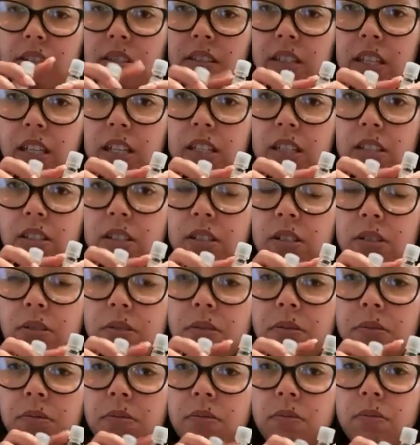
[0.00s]
these
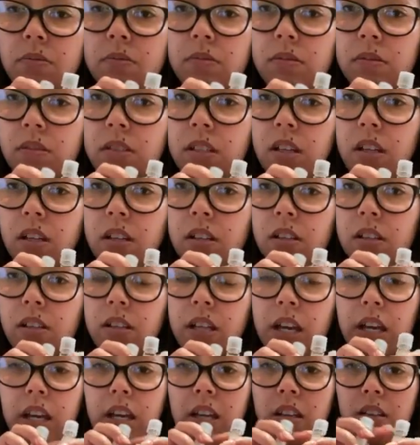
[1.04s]
two, the
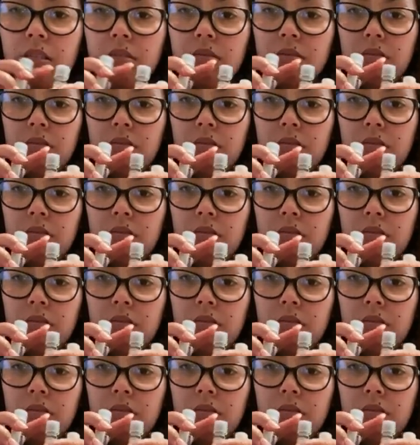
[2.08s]
light,